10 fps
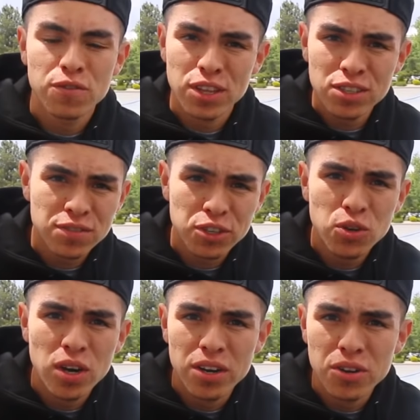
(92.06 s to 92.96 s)
for those of you
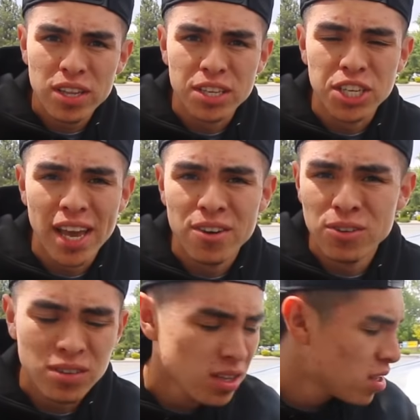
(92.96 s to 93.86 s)
who are new to the
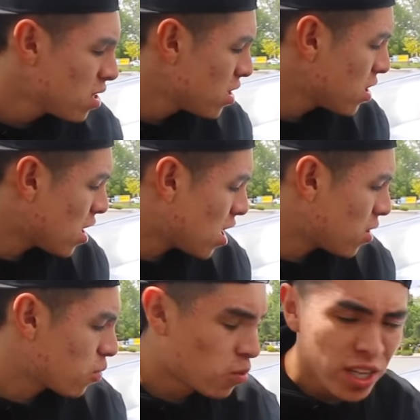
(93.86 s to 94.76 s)
channel,
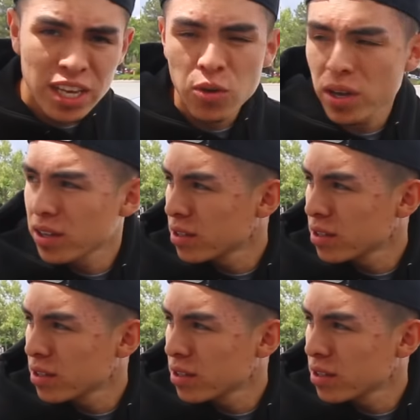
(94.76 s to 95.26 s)
really quick.